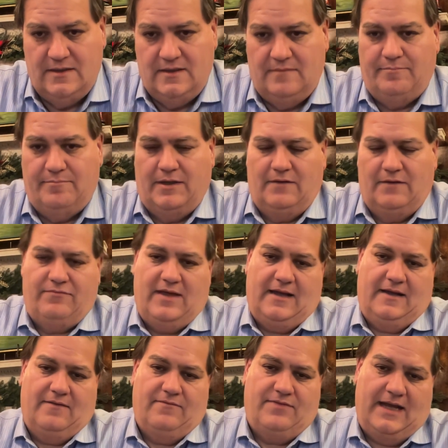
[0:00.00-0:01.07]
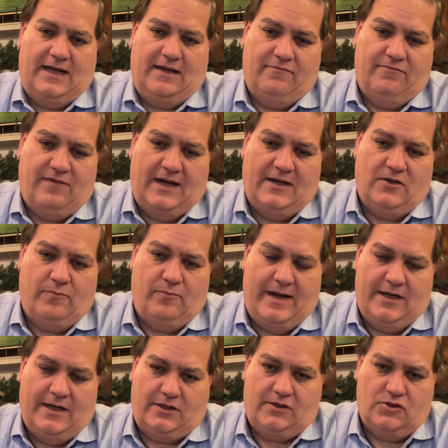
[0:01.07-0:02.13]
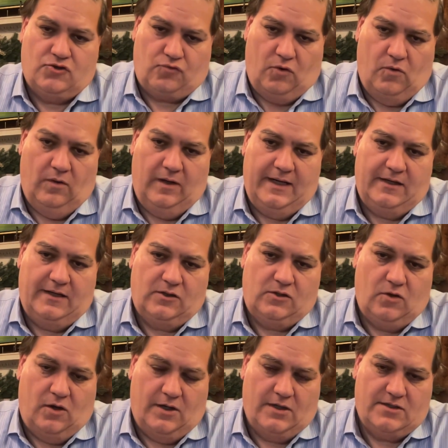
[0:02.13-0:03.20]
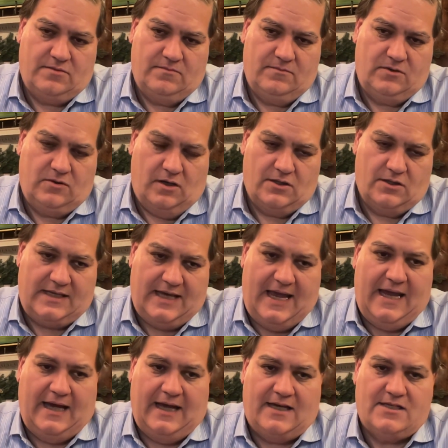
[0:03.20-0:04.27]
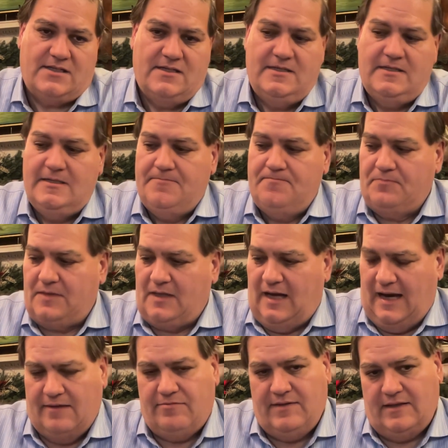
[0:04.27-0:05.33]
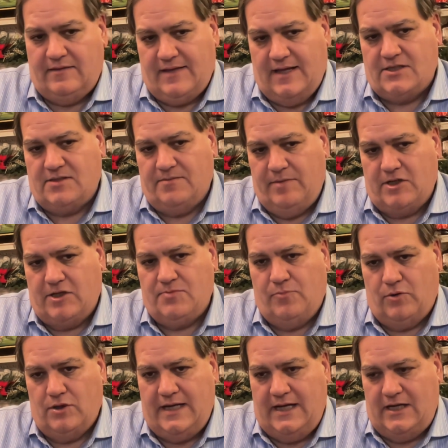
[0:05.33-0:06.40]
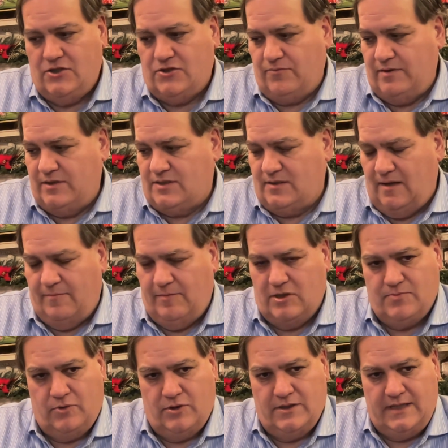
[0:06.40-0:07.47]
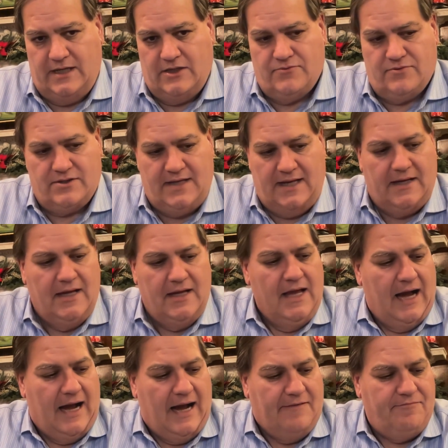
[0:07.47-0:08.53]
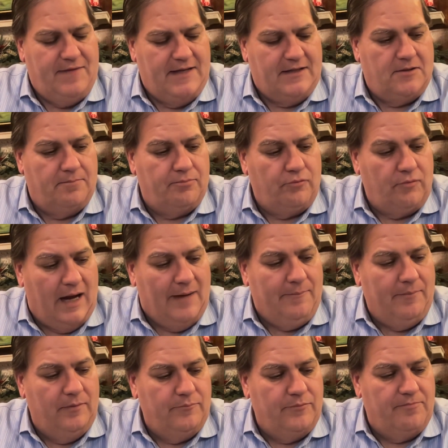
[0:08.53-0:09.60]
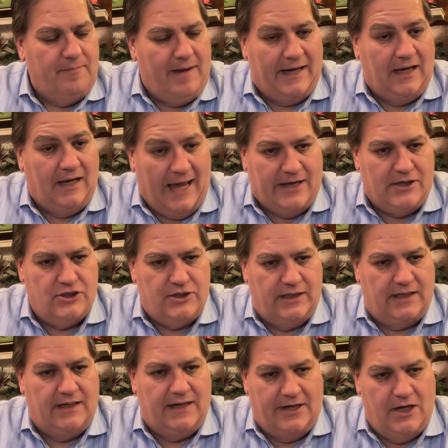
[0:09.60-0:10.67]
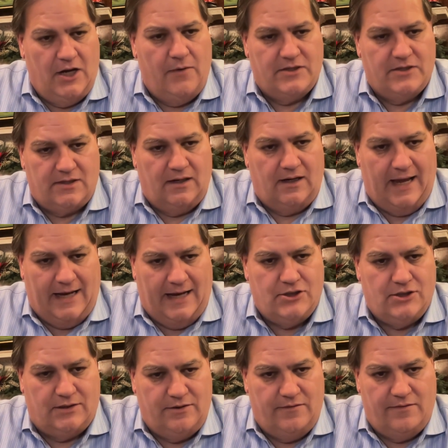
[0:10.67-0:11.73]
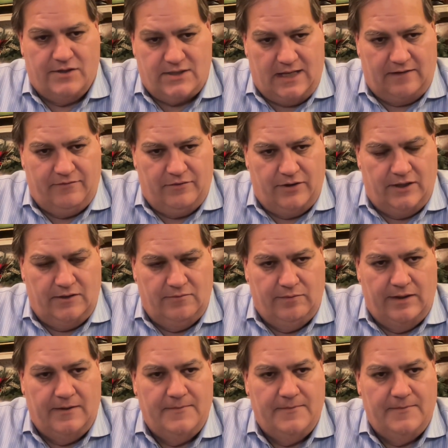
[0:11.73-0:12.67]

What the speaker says: but if they can find a way to control it and cause chaos, I think that's a much more dangerous thing. I think the problem with my logic, and I know it's the logic there that's not a very good one,